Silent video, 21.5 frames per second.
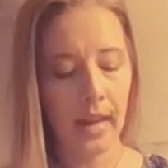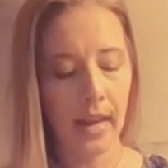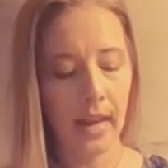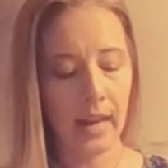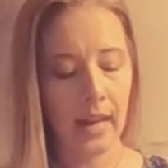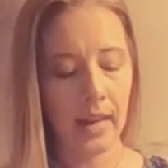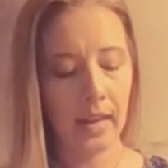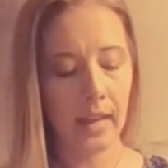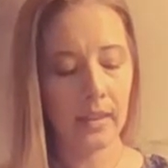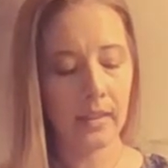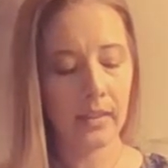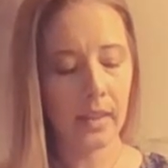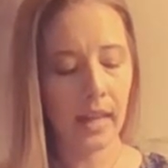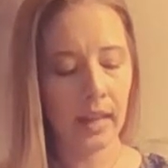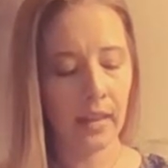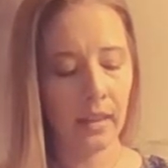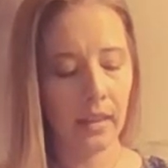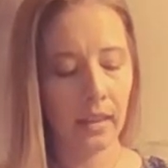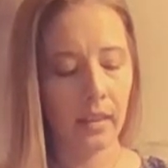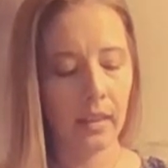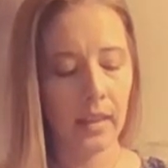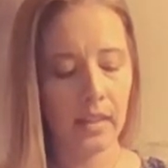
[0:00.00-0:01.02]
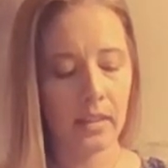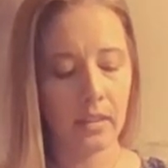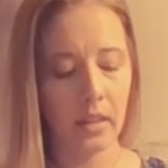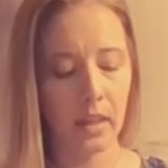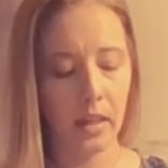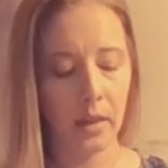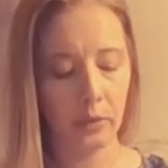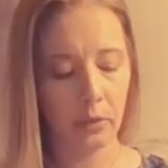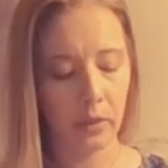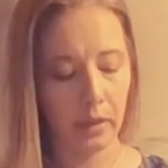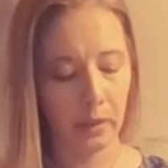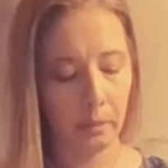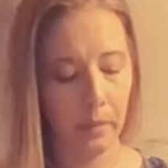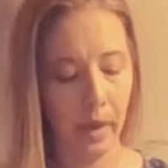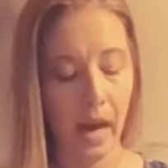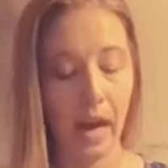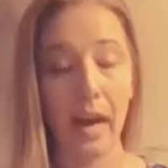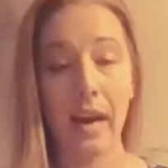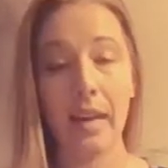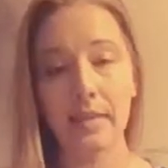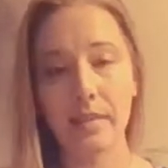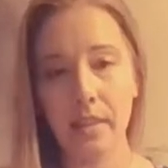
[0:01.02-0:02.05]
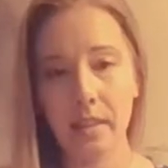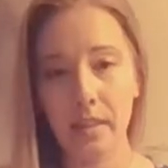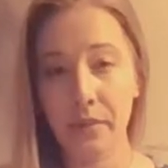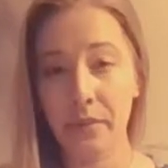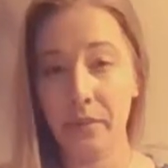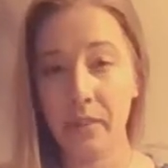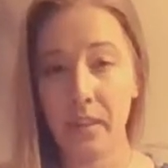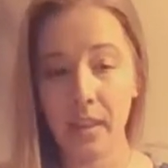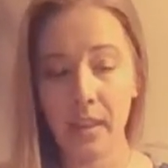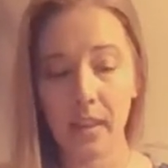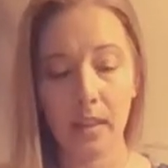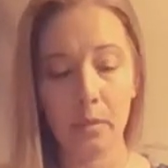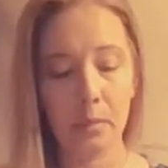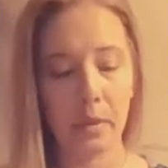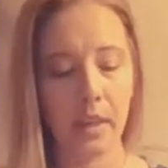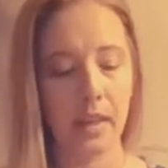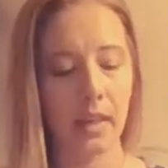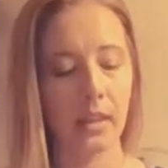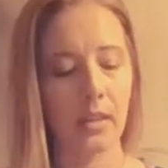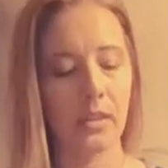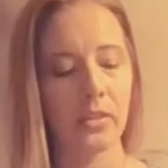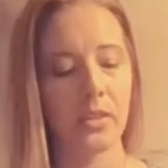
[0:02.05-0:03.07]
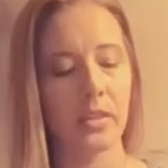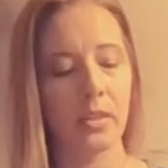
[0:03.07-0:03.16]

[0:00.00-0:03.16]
And I think that's like a really positive thing, because,